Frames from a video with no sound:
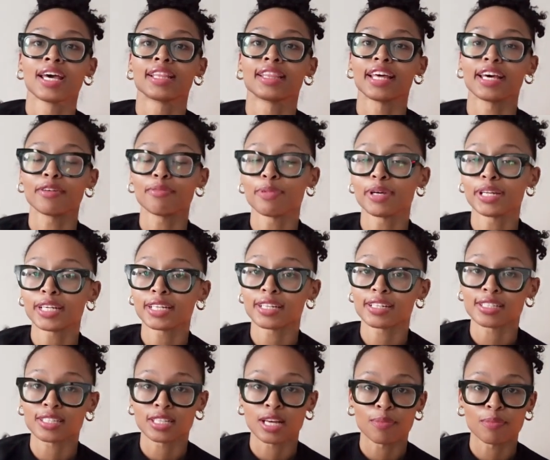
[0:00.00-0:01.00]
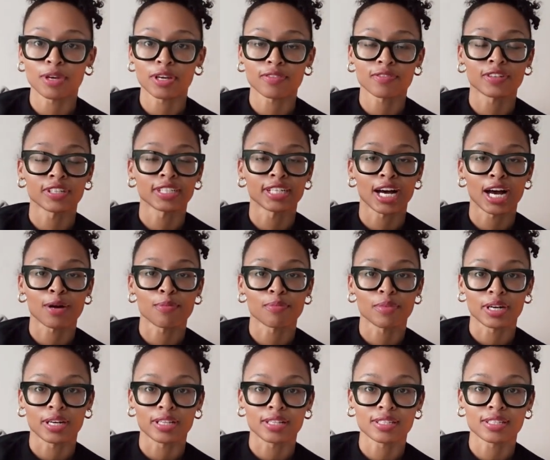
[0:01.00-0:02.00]
they've been in your stomach for 9
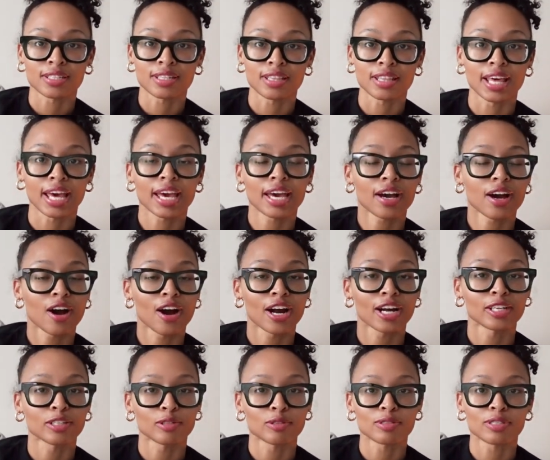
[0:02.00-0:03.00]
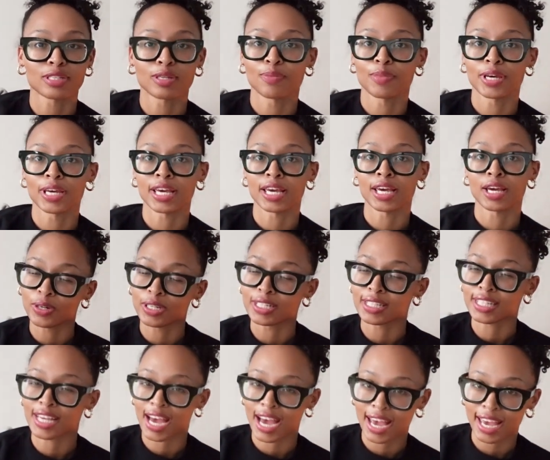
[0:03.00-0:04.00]
months. They are used to being and
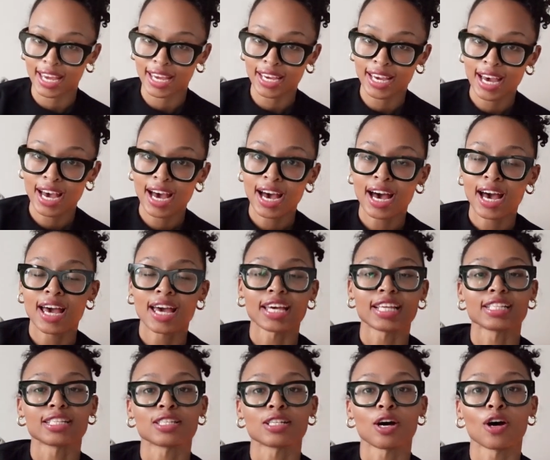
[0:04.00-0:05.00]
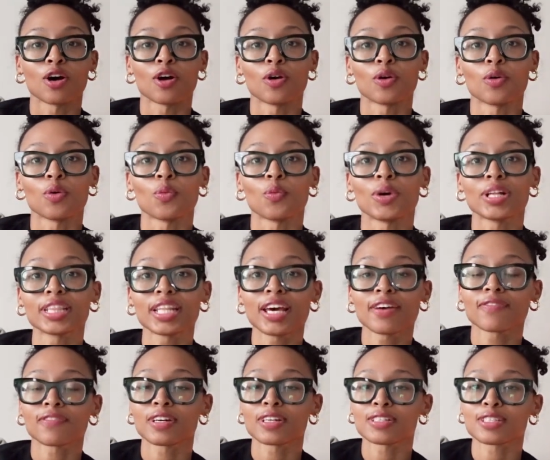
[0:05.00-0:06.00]
tight. And so when they
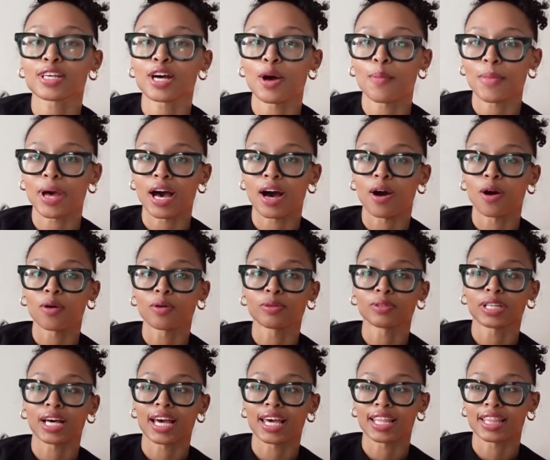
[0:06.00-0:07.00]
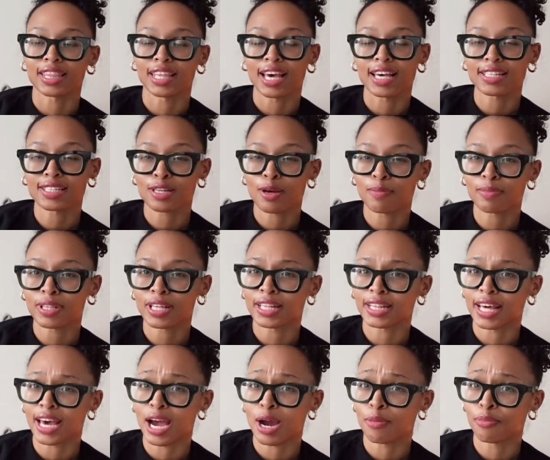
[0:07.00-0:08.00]
first come out, like, that's something
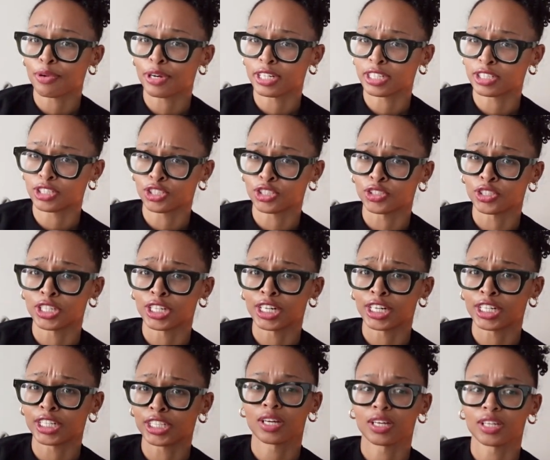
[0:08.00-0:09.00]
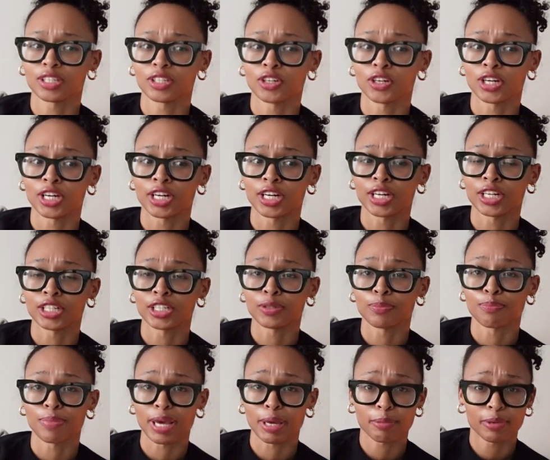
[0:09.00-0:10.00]
that I'm pretty sure your
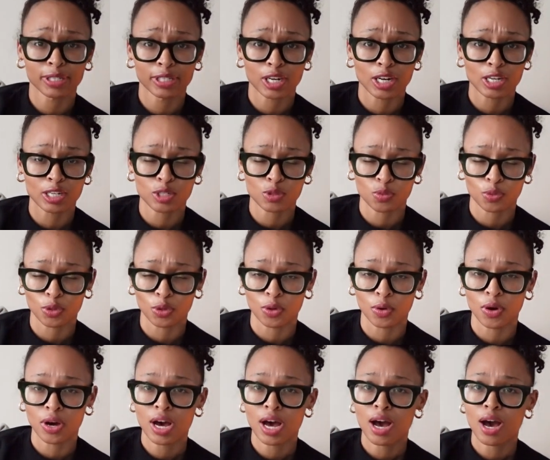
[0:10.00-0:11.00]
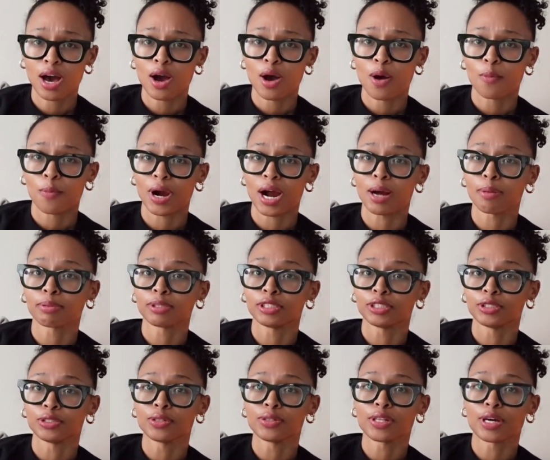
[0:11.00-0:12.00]
baby nurse will probably
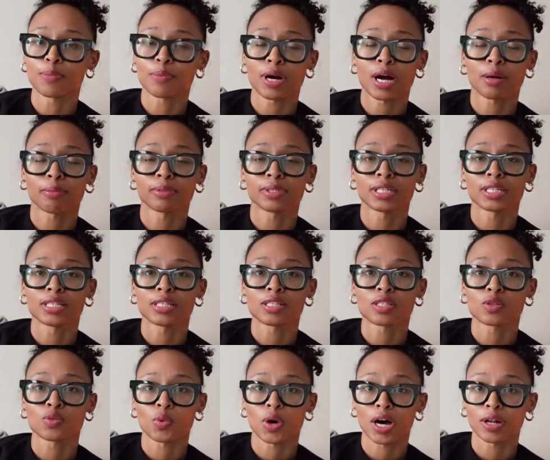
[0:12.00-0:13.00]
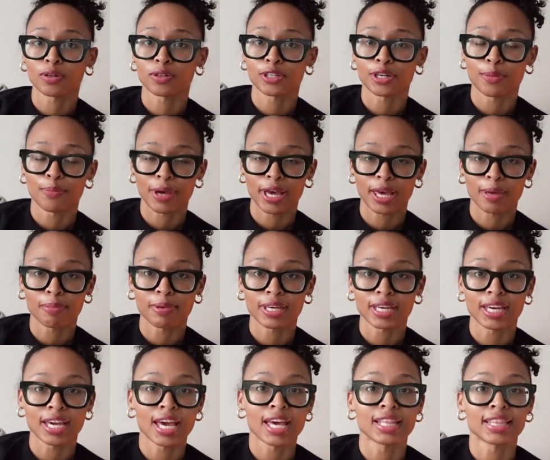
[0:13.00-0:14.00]
do. They'll probably swaddle your
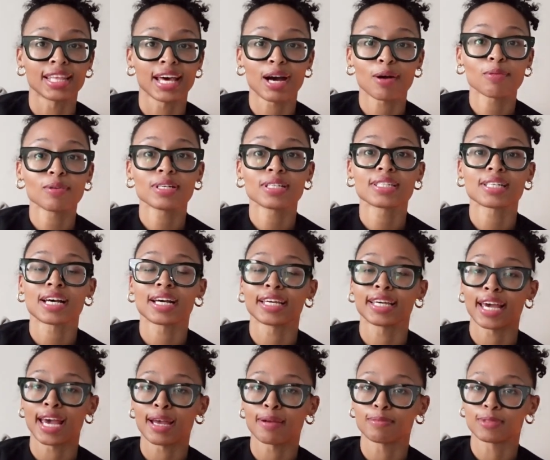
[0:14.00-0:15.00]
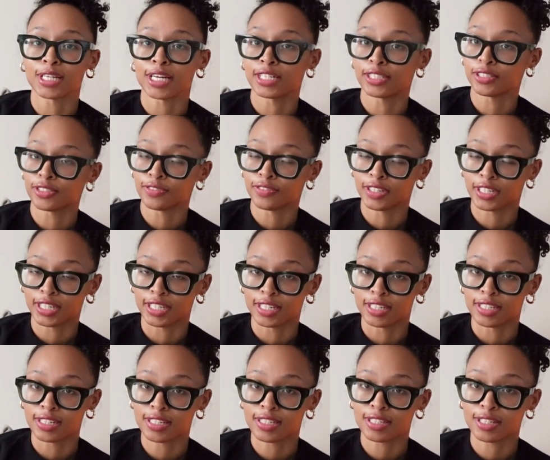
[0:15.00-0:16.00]
baby, and that was a game changer for
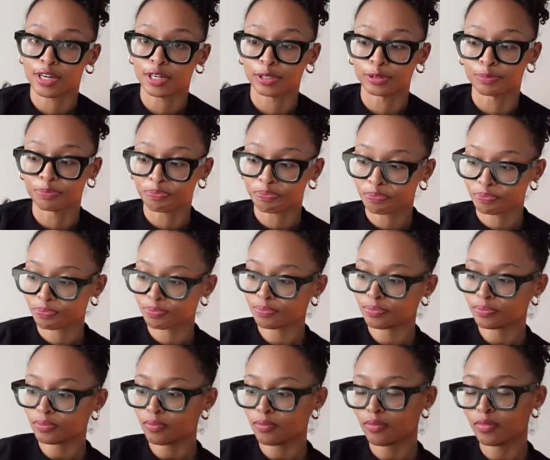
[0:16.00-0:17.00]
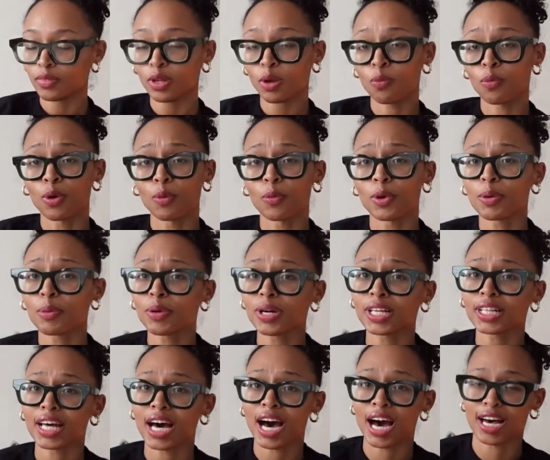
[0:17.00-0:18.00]
us. So when we were
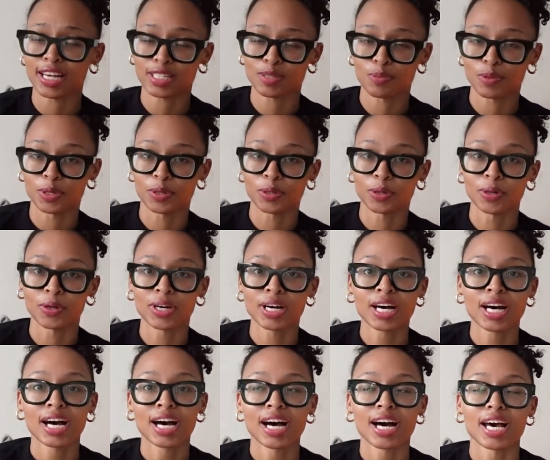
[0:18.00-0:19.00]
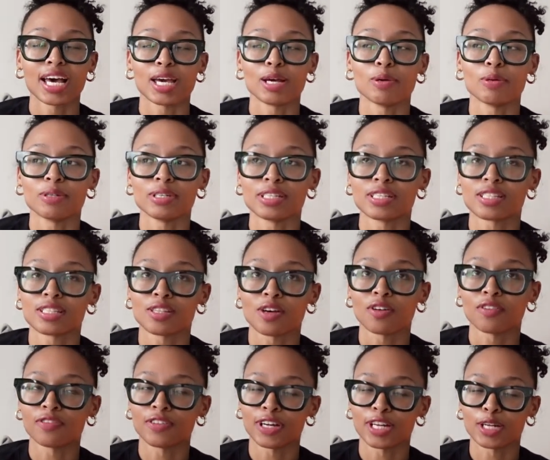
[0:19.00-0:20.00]
in the hospital, it was so
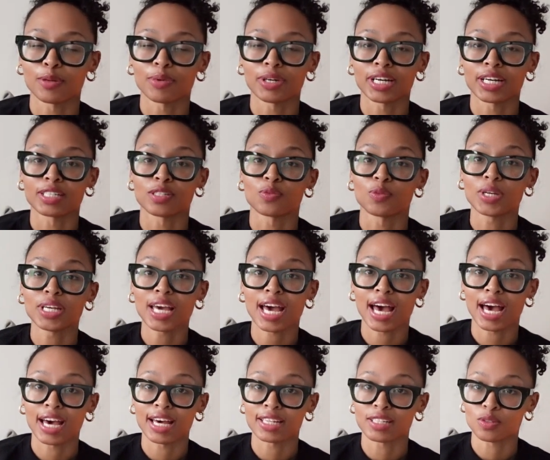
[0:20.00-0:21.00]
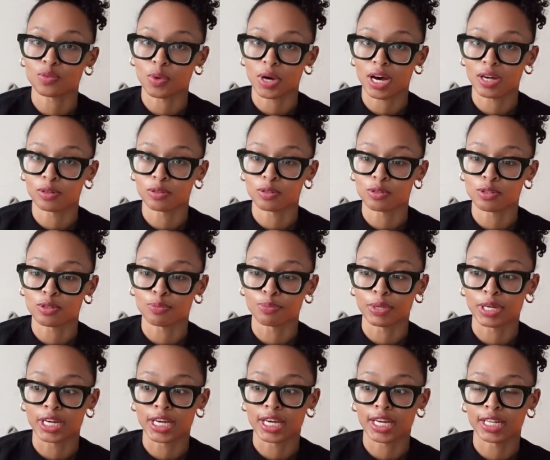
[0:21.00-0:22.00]
funny because we had swaddles,
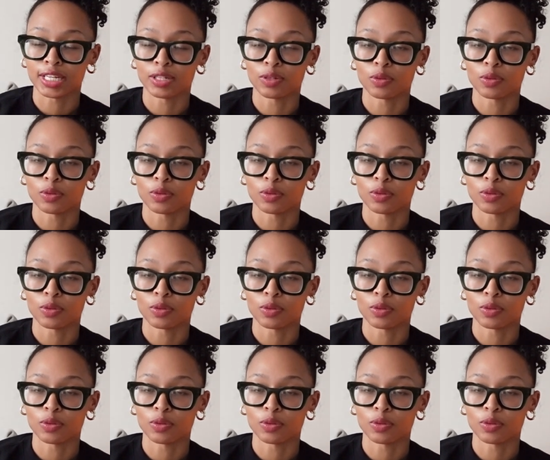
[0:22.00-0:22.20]
but